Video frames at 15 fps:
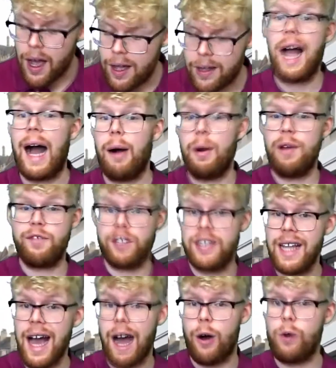However,
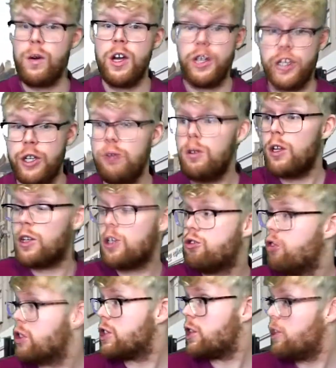now you look
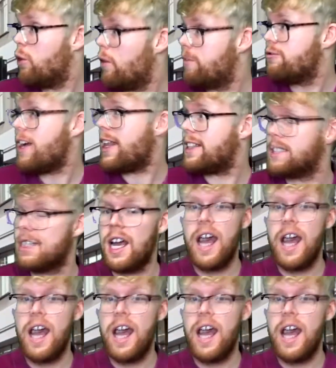across at your friend